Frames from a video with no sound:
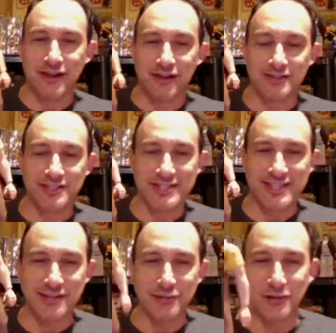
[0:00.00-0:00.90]
Dr.
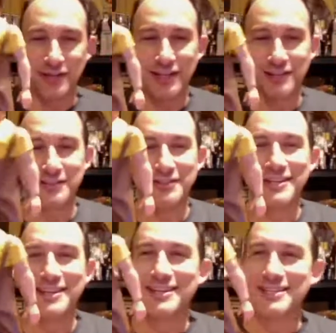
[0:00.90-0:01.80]
Steele, will you?
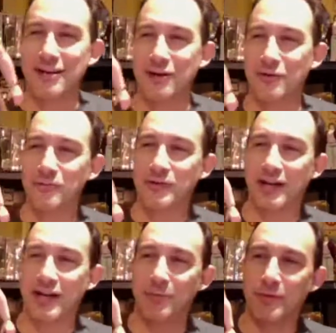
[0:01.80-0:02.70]
So,
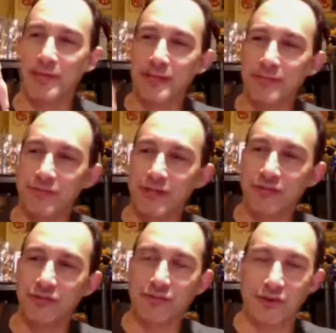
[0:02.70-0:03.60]
but
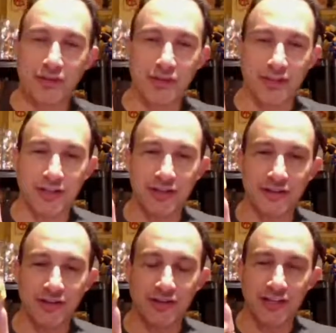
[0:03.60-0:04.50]
he's in very good
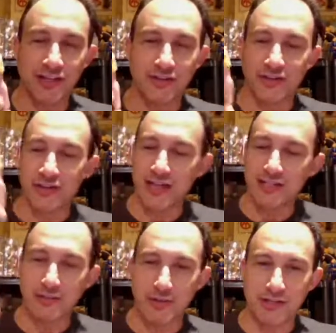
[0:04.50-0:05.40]
condition. He's a
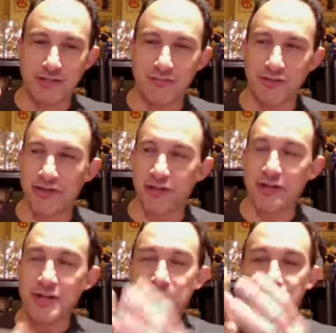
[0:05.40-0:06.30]
nice Big Jim figure.
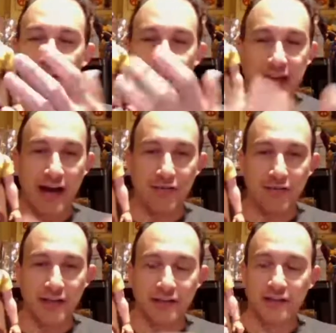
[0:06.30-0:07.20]
The
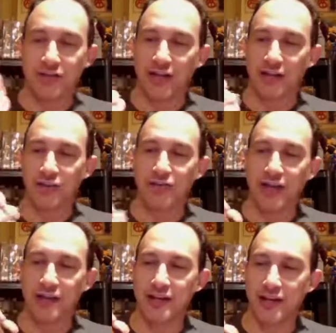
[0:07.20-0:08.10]
outfit, the seller said,
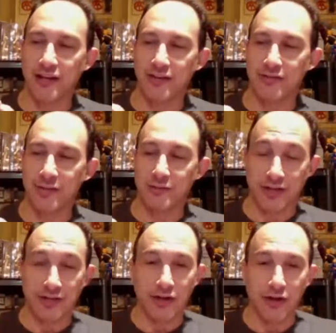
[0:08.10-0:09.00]
it was
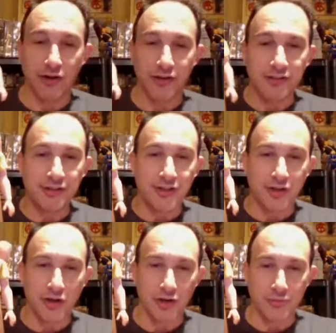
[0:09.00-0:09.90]
on a card.
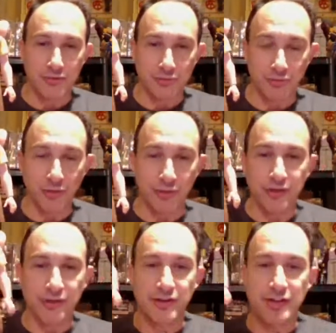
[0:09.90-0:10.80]
The card was
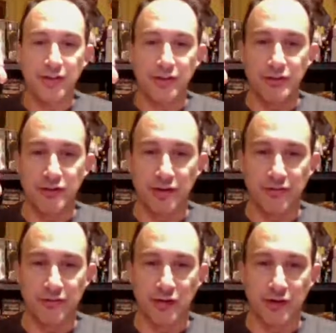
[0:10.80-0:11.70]
ruined. So he took it
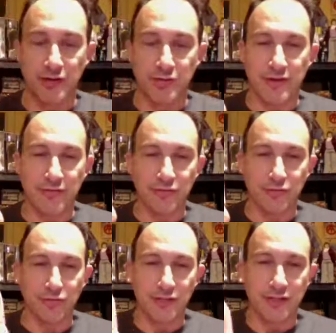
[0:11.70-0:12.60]
off the card, and we have
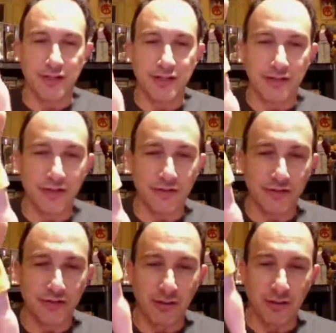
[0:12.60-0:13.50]
this really nice
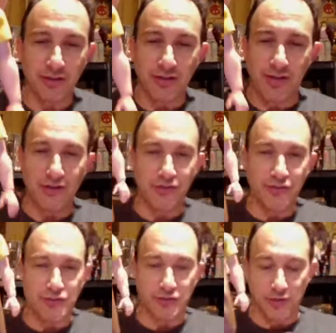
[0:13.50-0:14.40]
example. He's got his
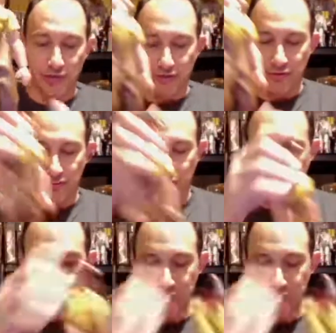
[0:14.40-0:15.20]
fishing waders on.